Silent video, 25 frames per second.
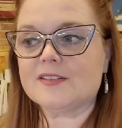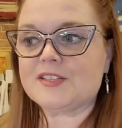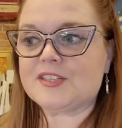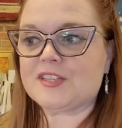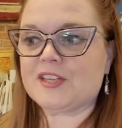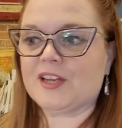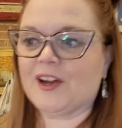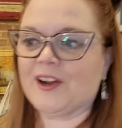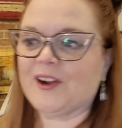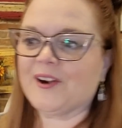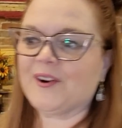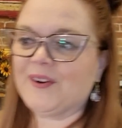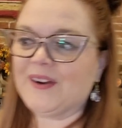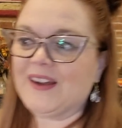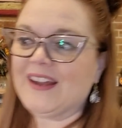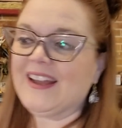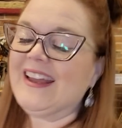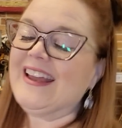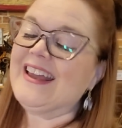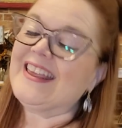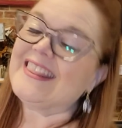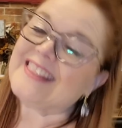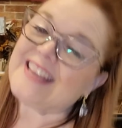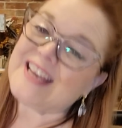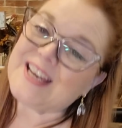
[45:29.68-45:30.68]
So
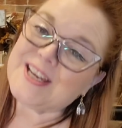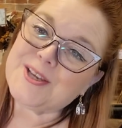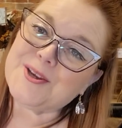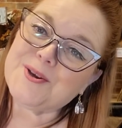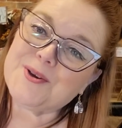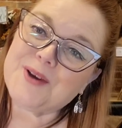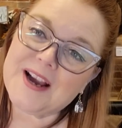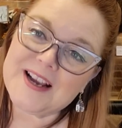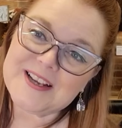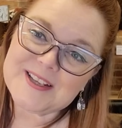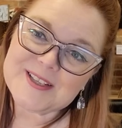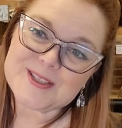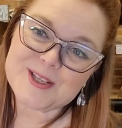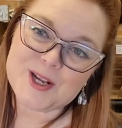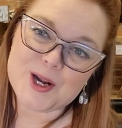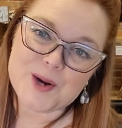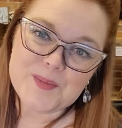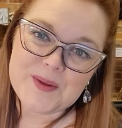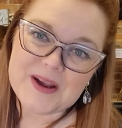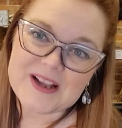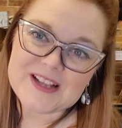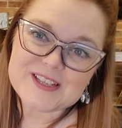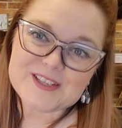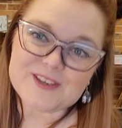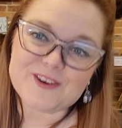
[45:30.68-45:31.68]
thank you guys so
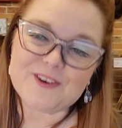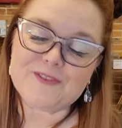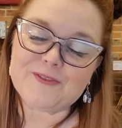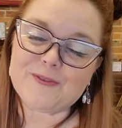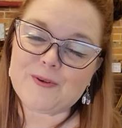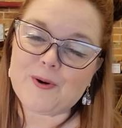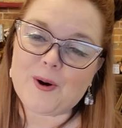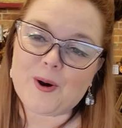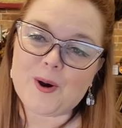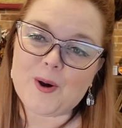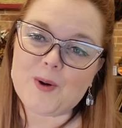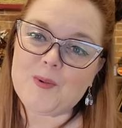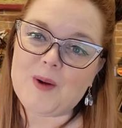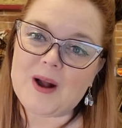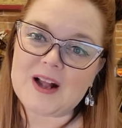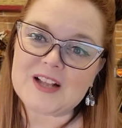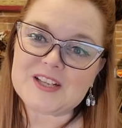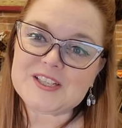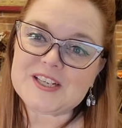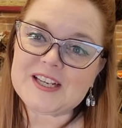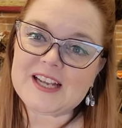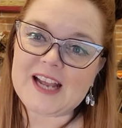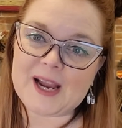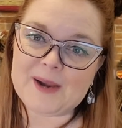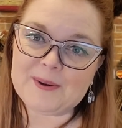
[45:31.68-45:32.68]
much for
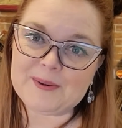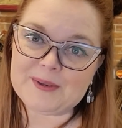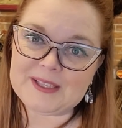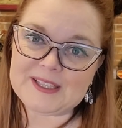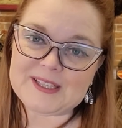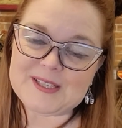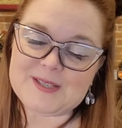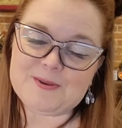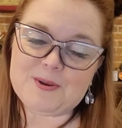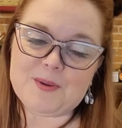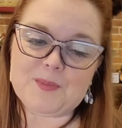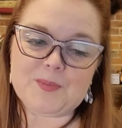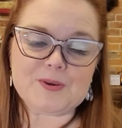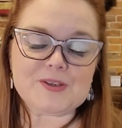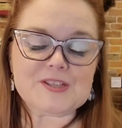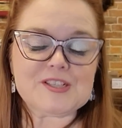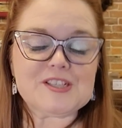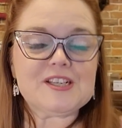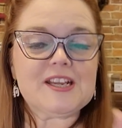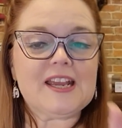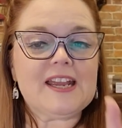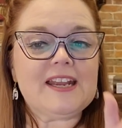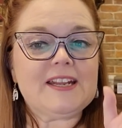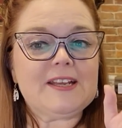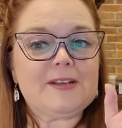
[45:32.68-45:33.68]
watching. I really do
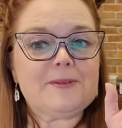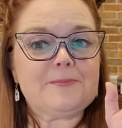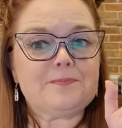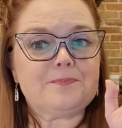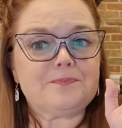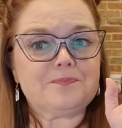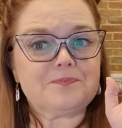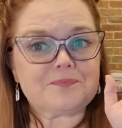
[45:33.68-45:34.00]
appreciate it.